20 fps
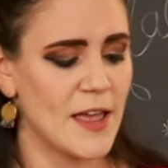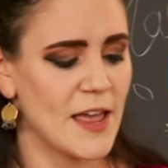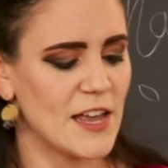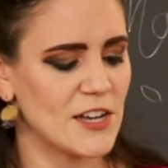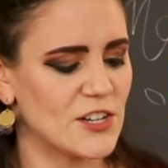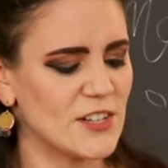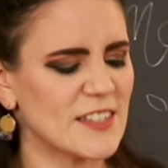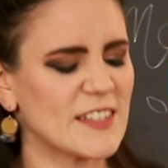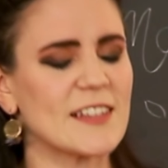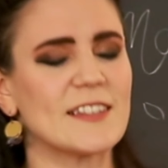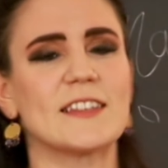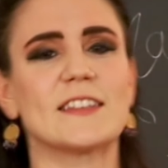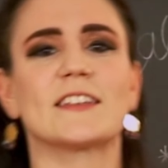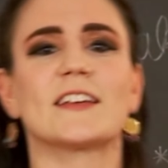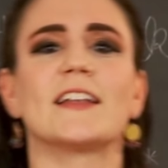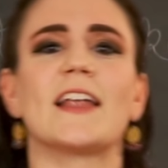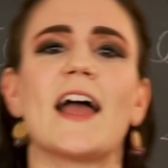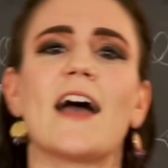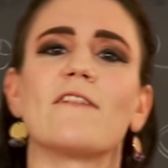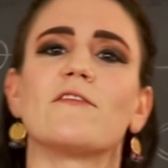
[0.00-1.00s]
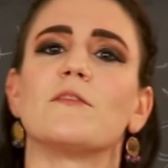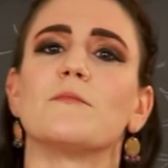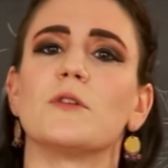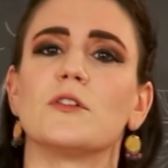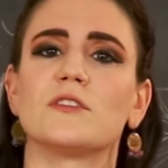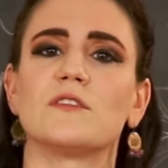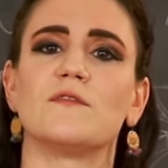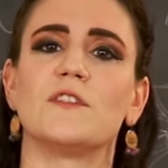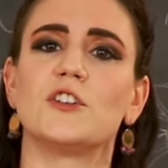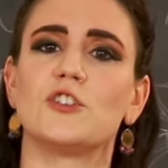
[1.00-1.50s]
just because it's going to have the
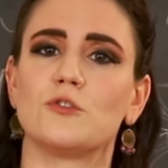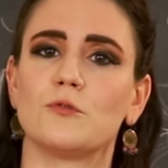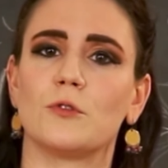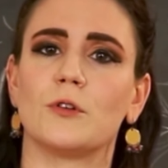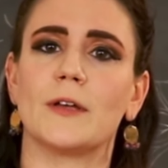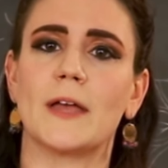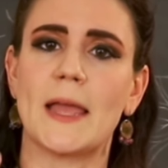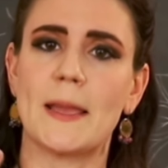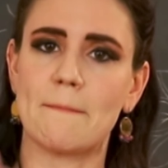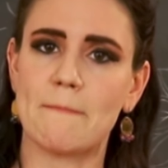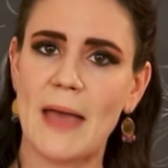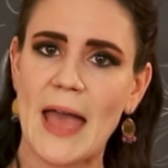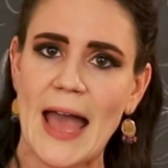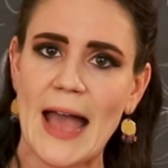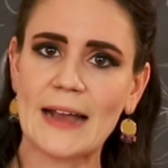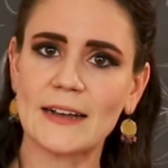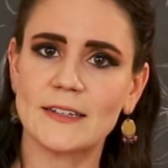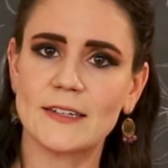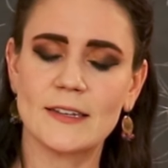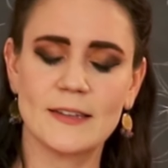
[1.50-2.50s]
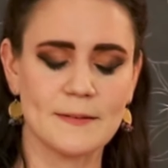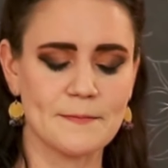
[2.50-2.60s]
most visual impact,